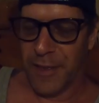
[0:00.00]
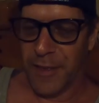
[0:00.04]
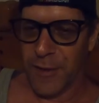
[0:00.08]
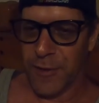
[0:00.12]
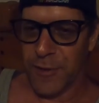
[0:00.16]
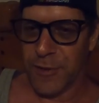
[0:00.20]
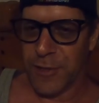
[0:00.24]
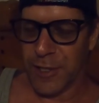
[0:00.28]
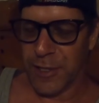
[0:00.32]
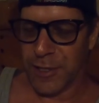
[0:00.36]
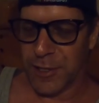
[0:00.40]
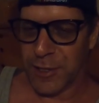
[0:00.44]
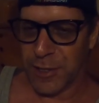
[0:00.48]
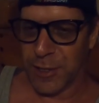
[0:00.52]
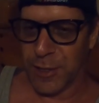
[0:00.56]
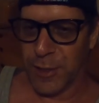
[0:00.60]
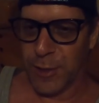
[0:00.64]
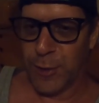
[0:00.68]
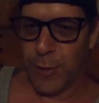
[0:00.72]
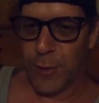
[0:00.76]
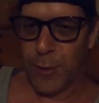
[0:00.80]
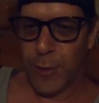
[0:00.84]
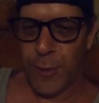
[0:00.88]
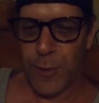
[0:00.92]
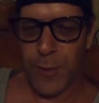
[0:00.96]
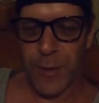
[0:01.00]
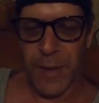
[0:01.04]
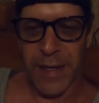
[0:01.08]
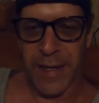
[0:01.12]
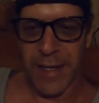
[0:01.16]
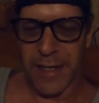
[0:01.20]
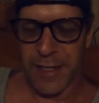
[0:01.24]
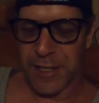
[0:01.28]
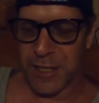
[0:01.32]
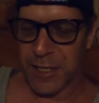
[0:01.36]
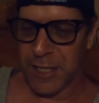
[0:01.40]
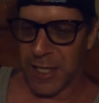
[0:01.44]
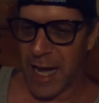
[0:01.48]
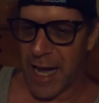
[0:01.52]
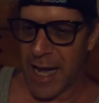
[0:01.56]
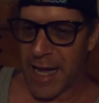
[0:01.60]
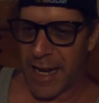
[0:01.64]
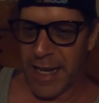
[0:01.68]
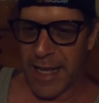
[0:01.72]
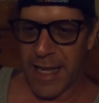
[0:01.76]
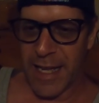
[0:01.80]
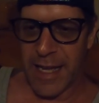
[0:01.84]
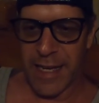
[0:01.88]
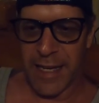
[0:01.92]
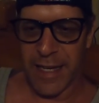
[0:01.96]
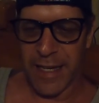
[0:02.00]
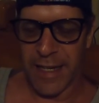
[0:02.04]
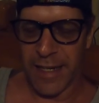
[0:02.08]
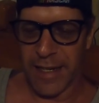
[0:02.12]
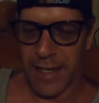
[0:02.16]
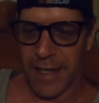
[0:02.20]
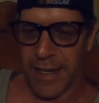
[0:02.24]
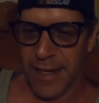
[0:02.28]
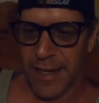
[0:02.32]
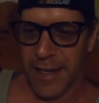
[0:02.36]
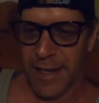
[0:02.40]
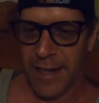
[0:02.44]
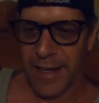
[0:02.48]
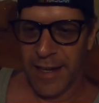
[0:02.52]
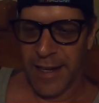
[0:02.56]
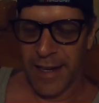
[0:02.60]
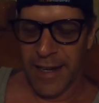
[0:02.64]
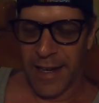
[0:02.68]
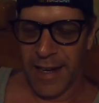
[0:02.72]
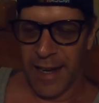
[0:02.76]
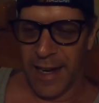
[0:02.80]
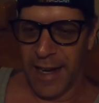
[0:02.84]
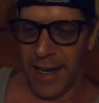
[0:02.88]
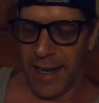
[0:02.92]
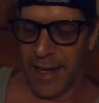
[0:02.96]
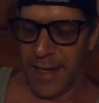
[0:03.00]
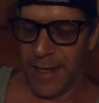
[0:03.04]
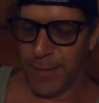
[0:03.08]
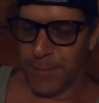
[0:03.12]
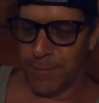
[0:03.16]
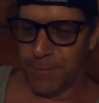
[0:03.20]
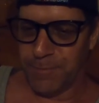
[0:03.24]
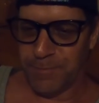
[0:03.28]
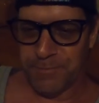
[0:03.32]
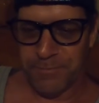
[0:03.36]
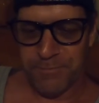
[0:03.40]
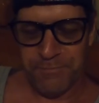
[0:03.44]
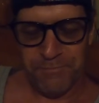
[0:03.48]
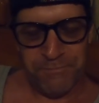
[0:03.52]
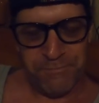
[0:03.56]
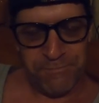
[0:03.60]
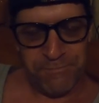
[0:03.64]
They're just new and exciting and um,